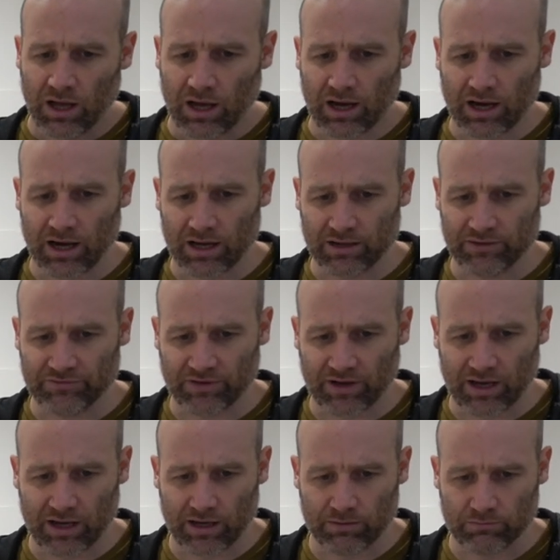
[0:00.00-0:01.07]
I've,
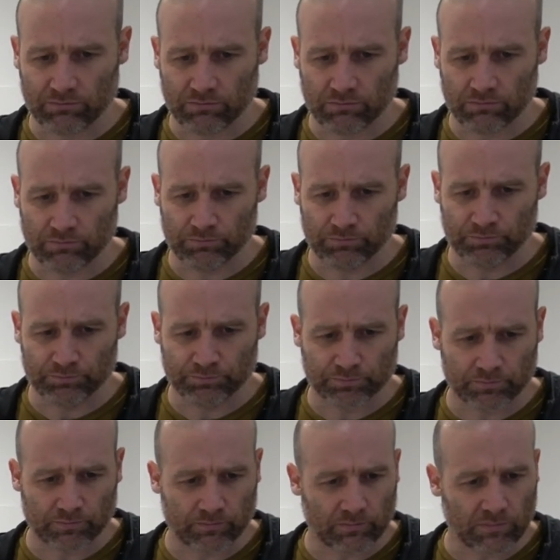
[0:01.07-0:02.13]

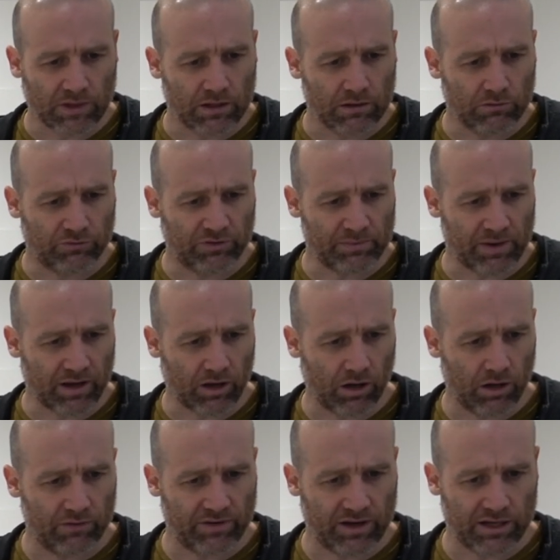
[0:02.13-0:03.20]
we'll flip back
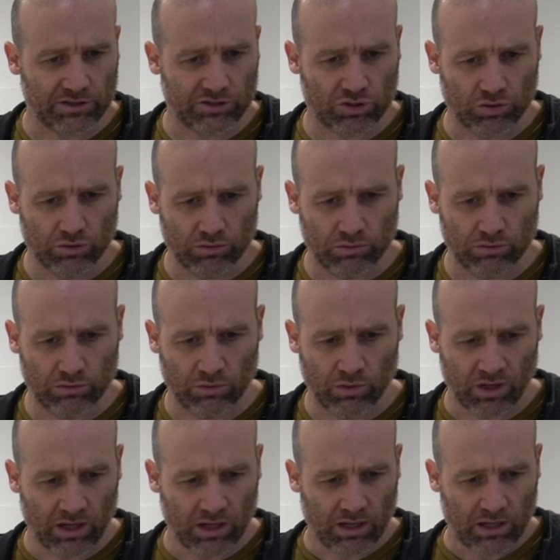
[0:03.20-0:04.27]
over
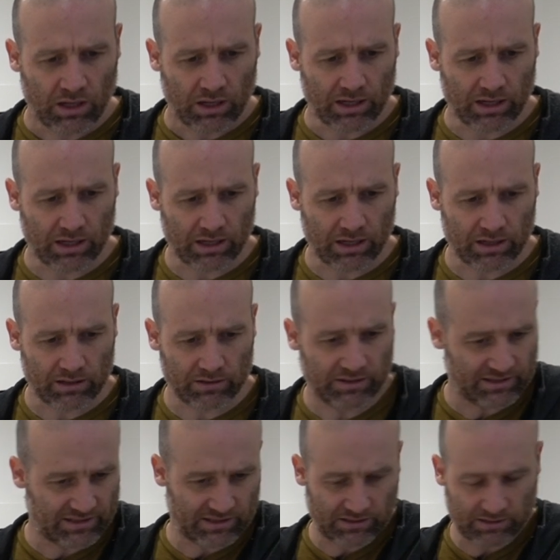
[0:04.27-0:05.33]
to,
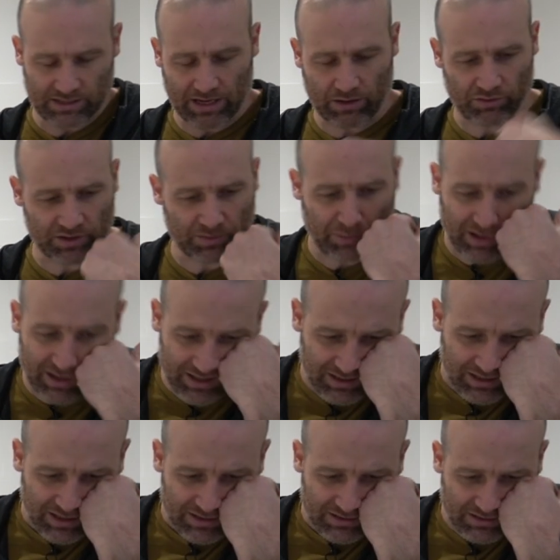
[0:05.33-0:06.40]
this is now on the
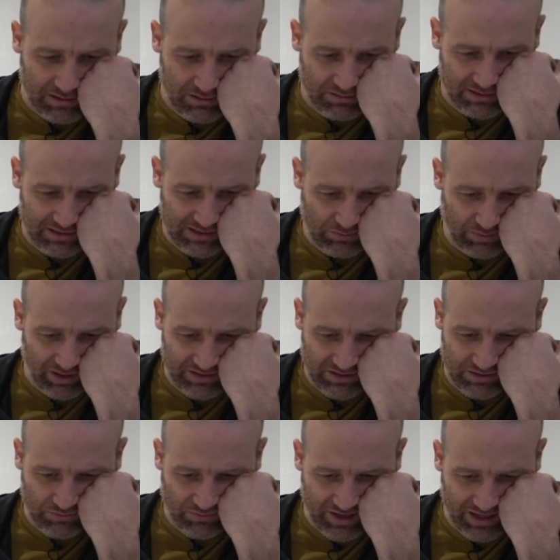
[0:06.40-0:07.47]
Pi. So this is what I
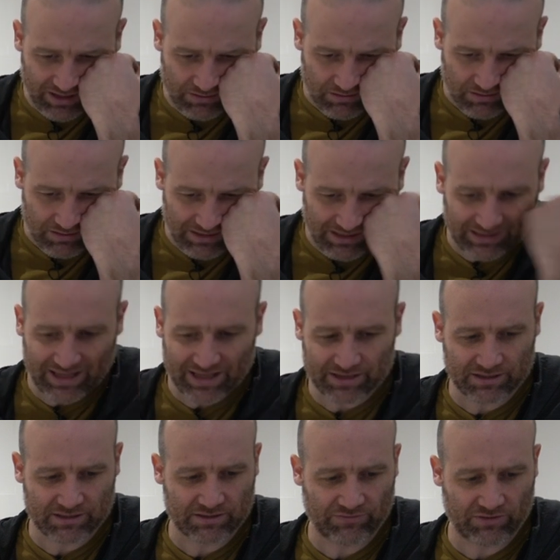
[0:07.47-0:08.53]
just ran, the
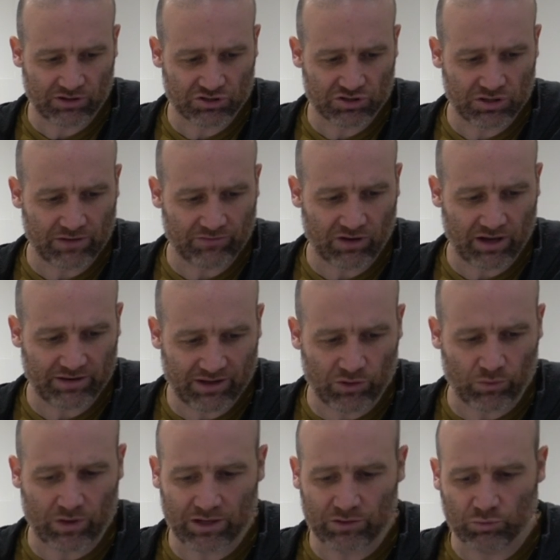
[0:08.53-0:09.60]
letters function. I've got
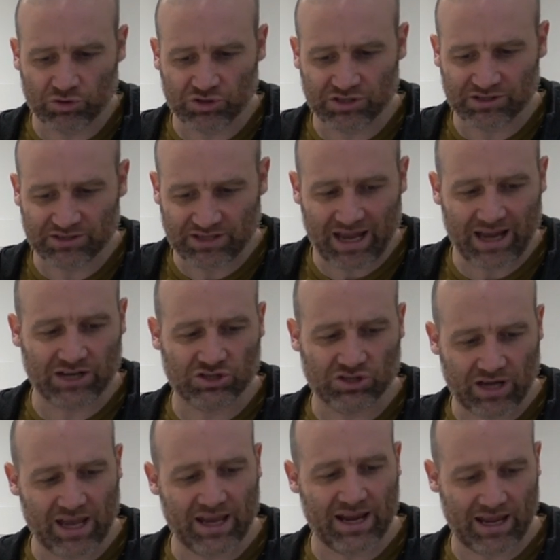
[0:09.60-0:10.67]
another one, which is
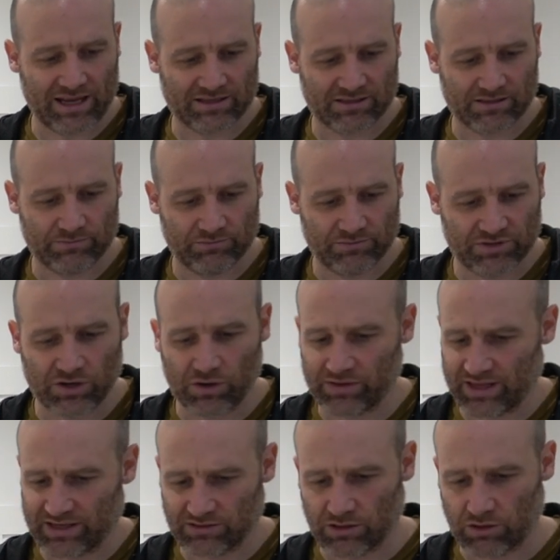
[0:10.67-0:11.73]
-ns. Sorry,
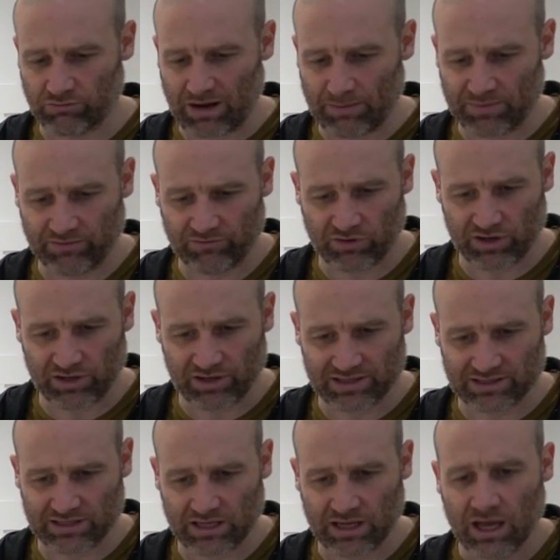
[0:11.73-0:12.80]
that's not wrapping very
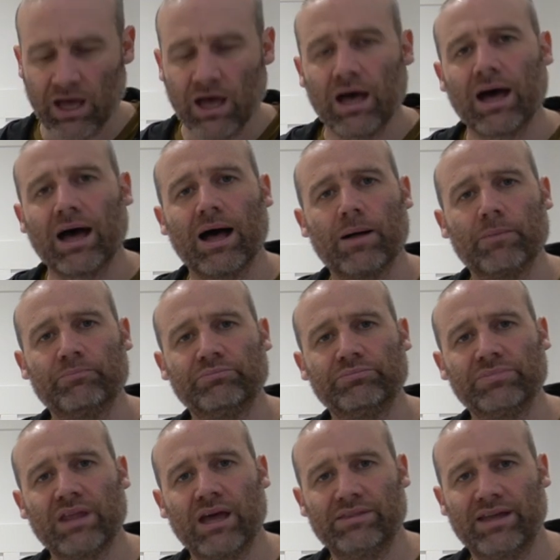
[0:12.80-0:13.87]
nicely.
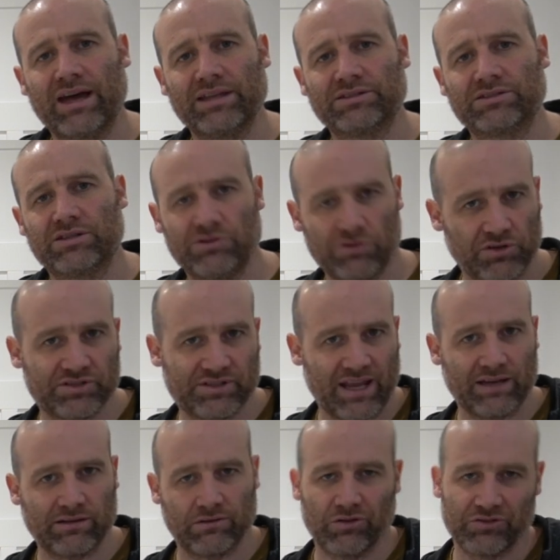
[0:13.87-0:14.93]
And that's the
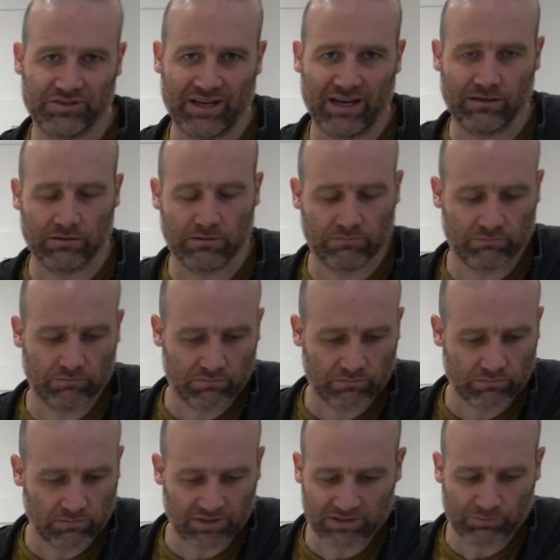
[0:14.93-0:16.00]
non-standard,
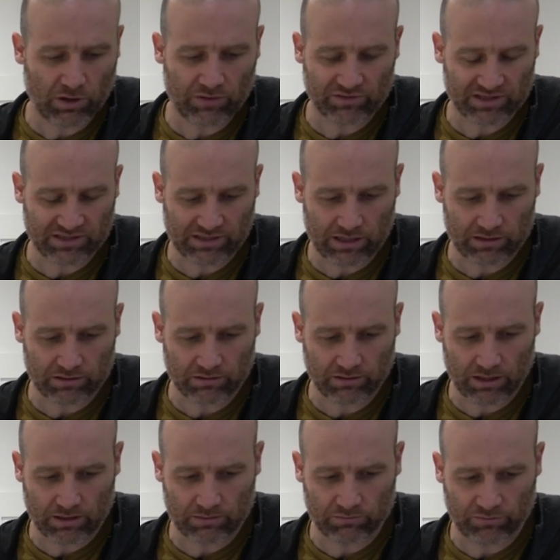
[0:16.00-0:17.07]
it's perfectly standard
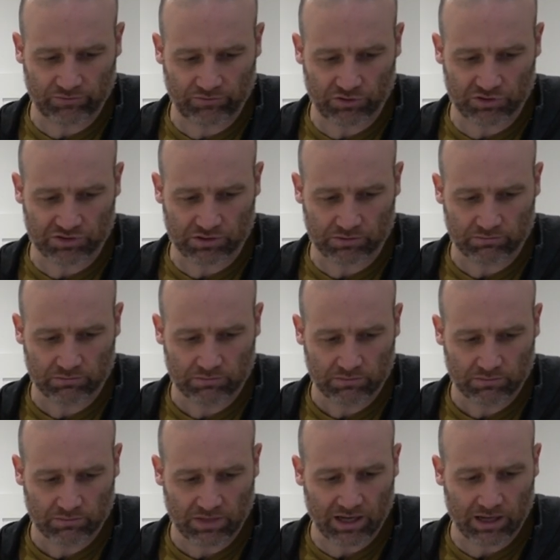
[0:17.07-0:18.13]
version.
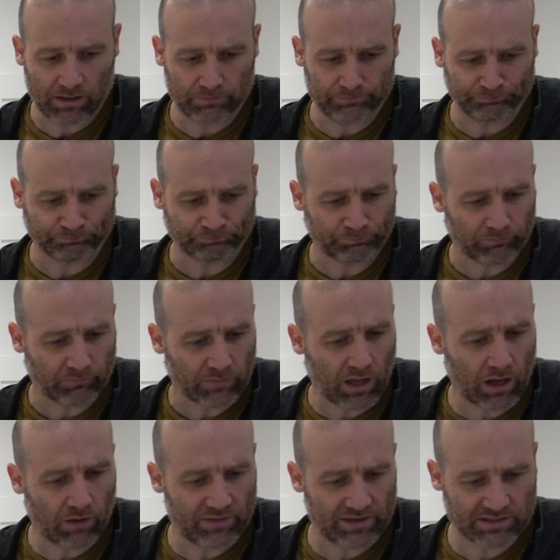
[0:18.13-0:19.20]

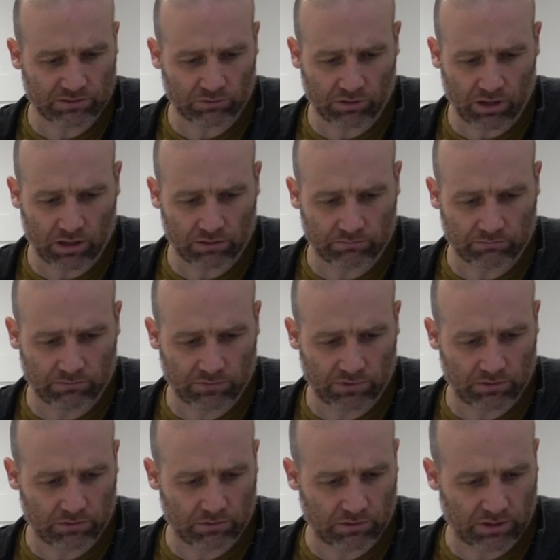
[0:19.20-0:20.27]
Oh, they've still got
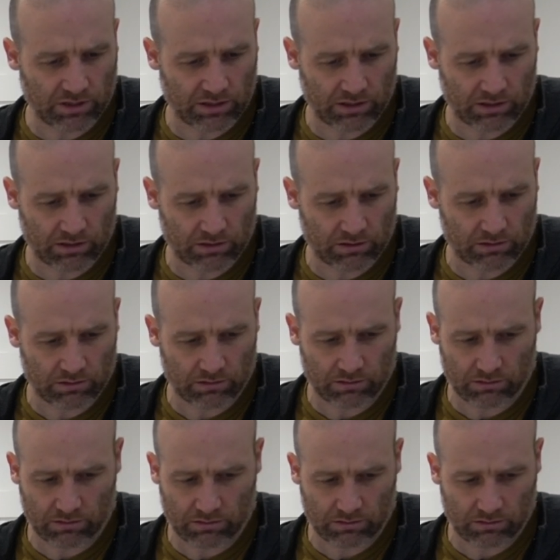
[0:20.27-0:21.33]
your,
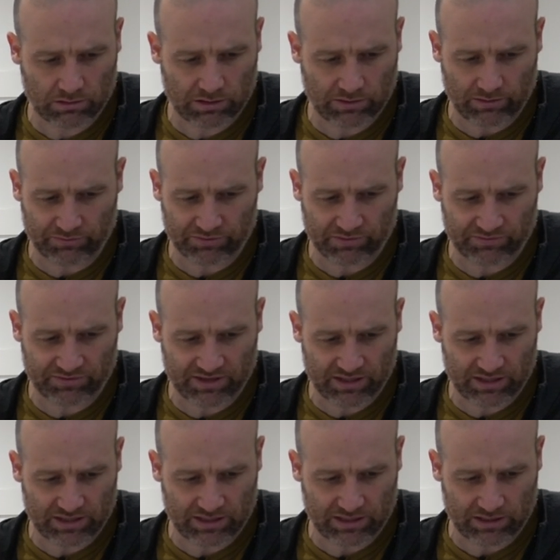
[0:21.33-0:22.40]
there, I went with
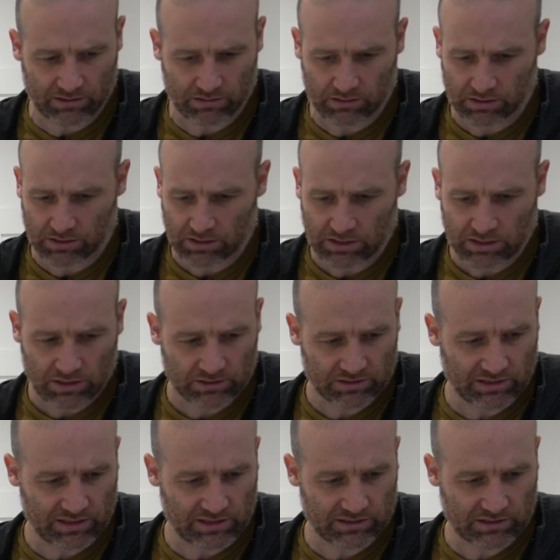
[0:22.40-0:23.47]
the E.
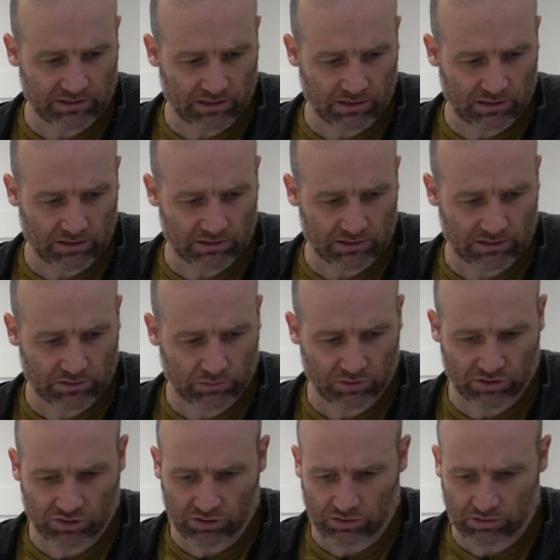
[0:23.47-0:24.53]
So let's
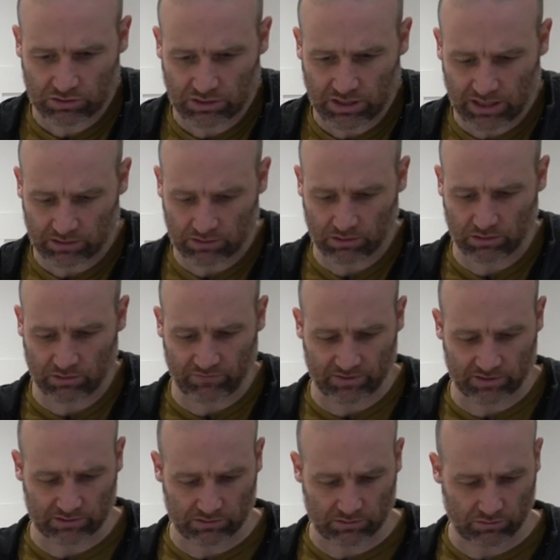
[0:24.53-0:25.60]
switch that
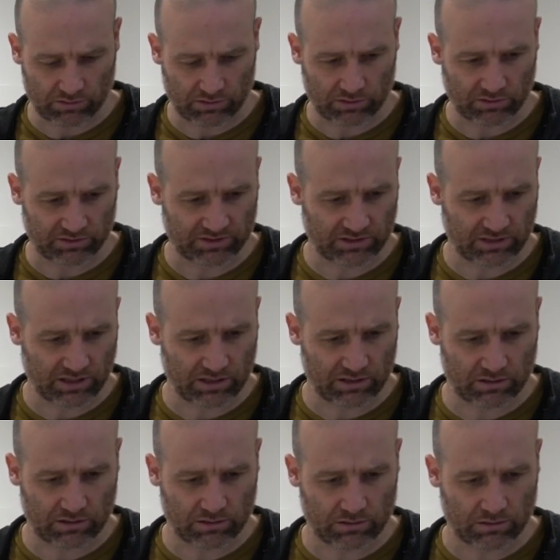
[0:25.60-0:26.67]
over to the
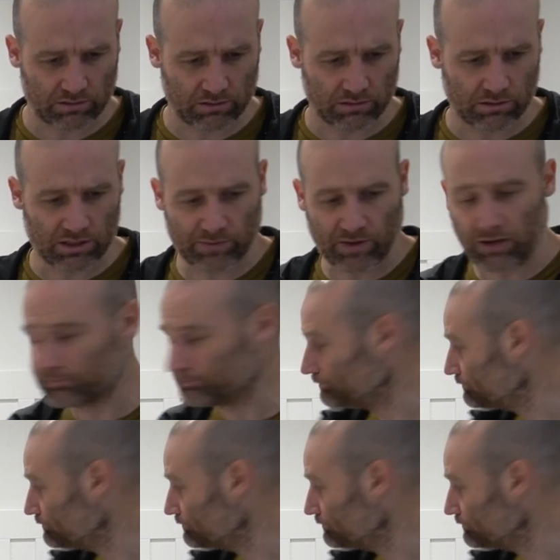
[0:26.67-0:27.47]
non-standard. Here we go.